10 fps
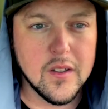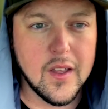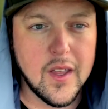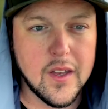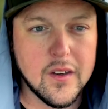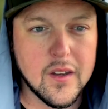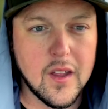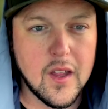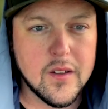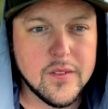And
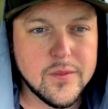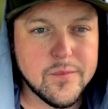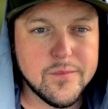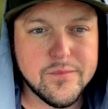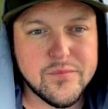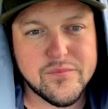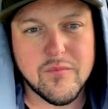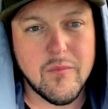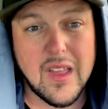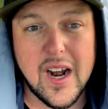I
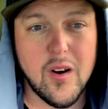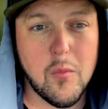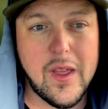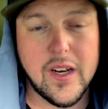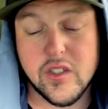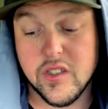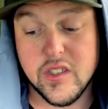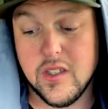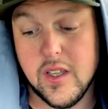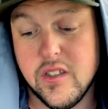don't know, man, it's
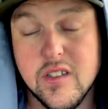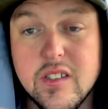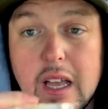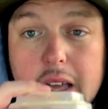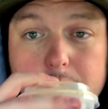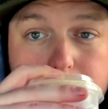just sad.